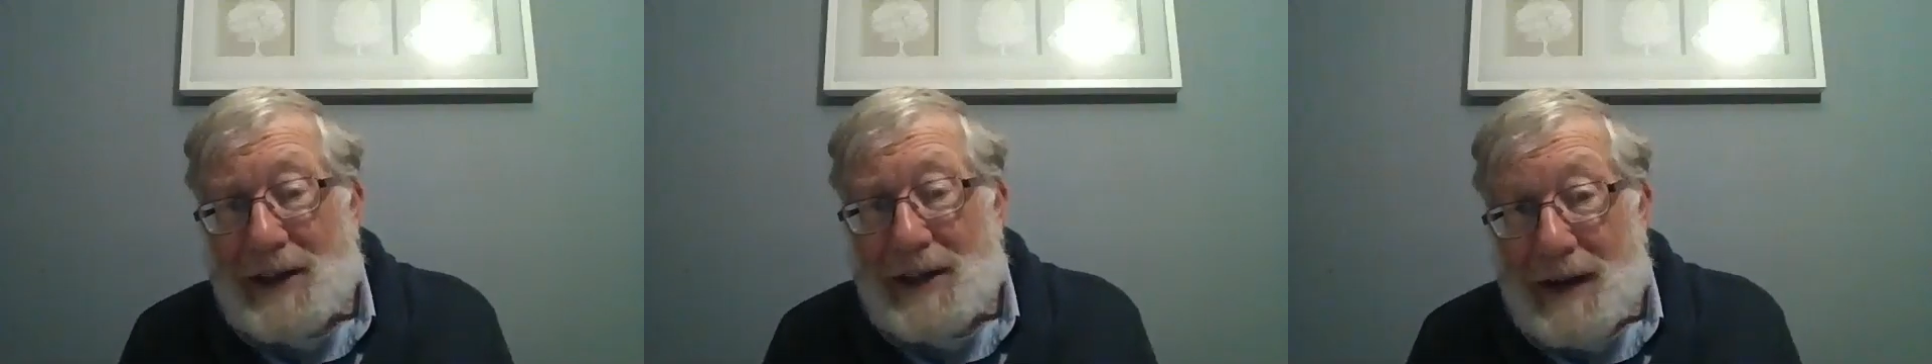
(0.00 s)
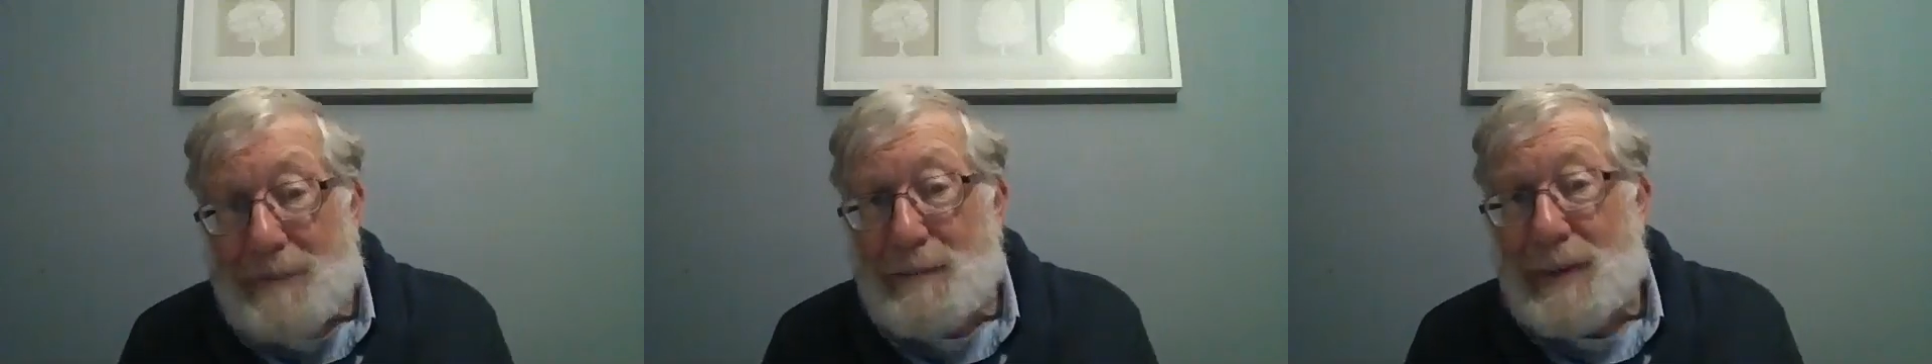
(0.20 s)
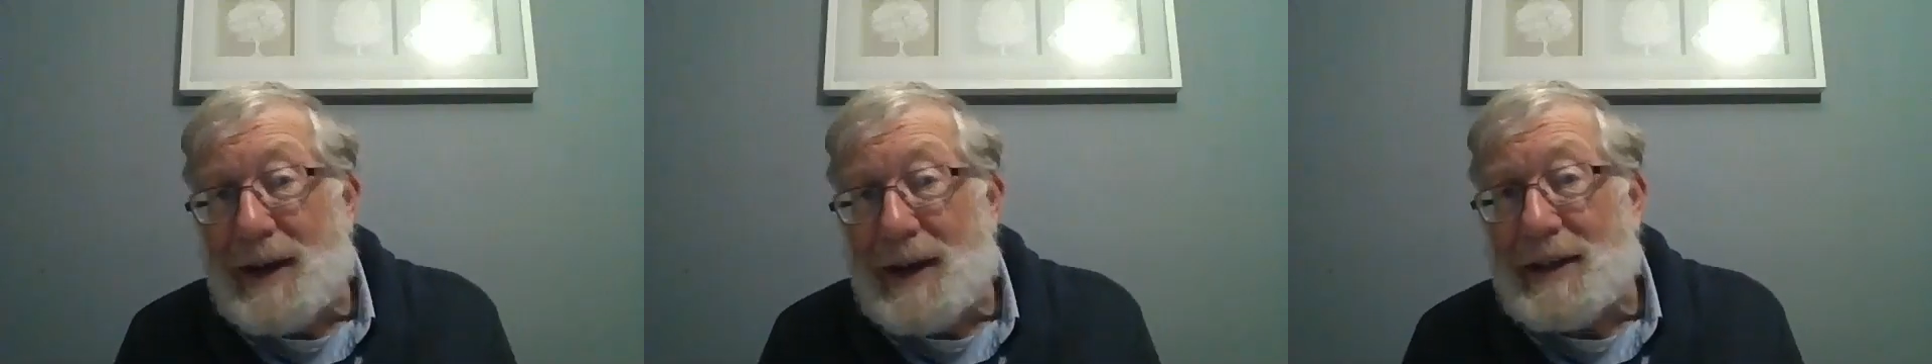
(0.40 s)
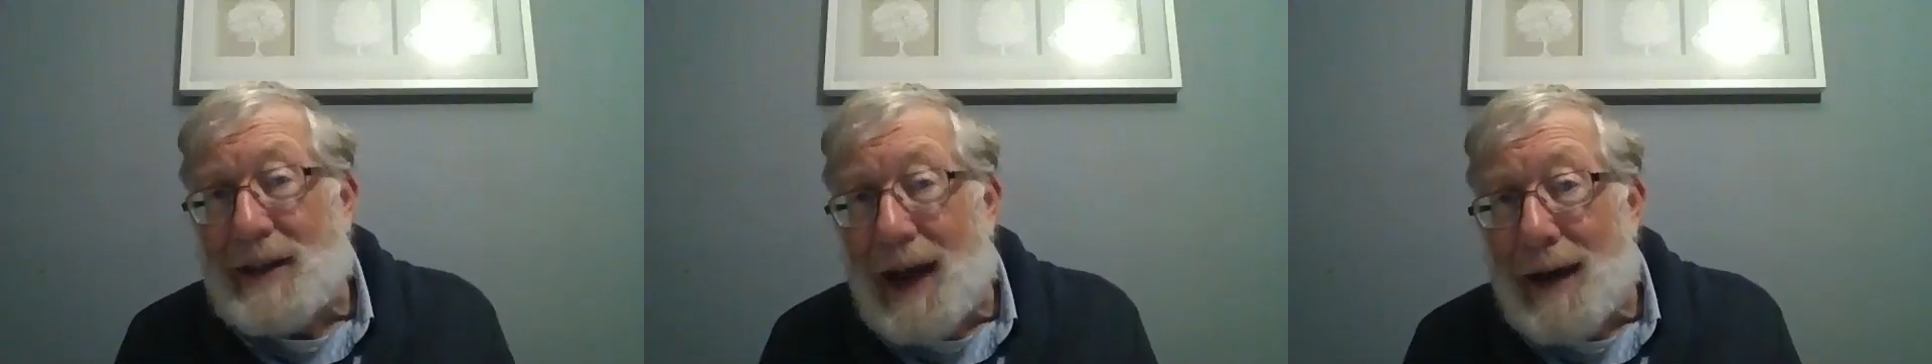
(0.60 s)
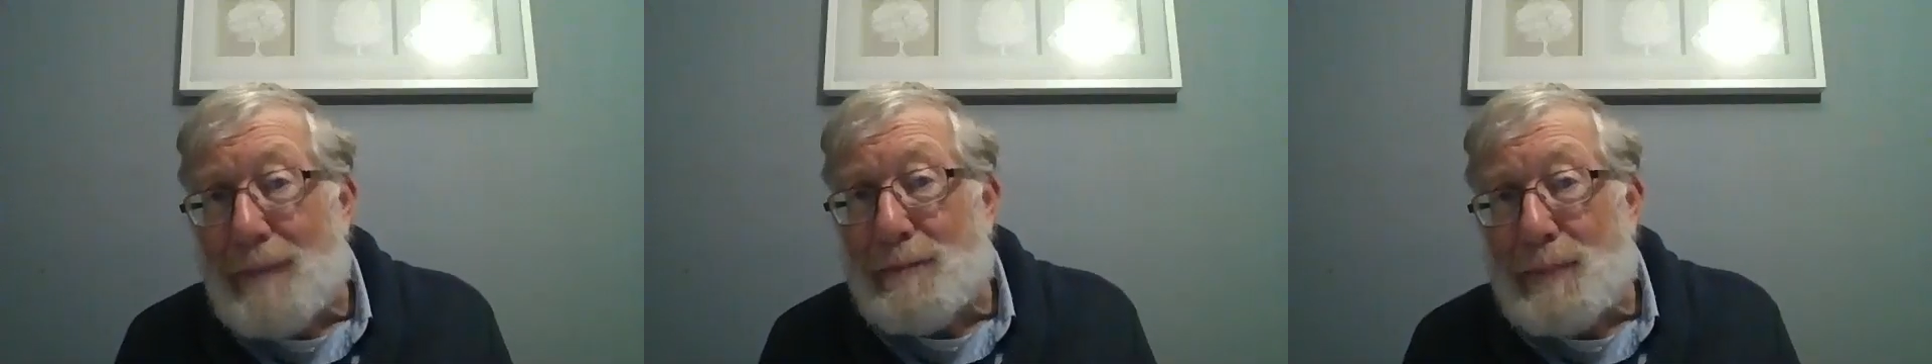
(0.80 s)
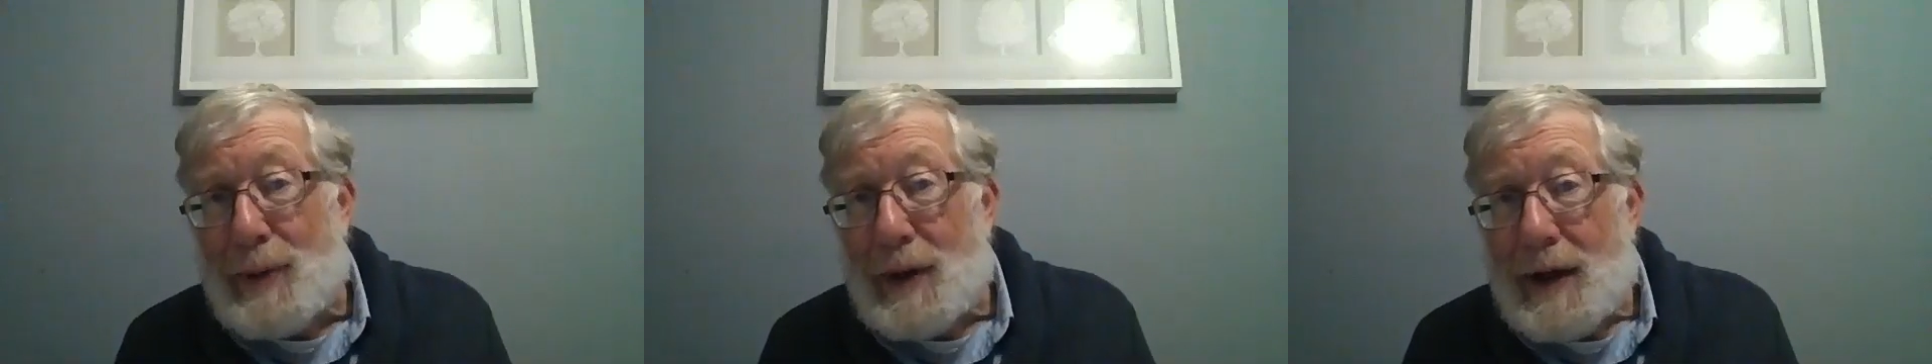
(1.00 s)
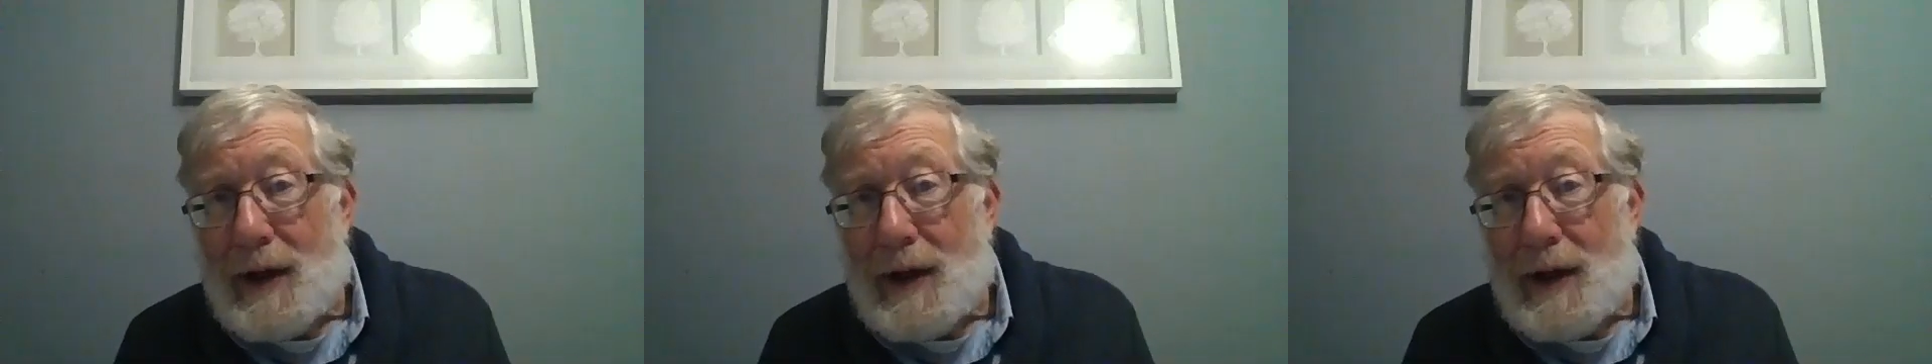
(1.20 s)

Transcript: get picked up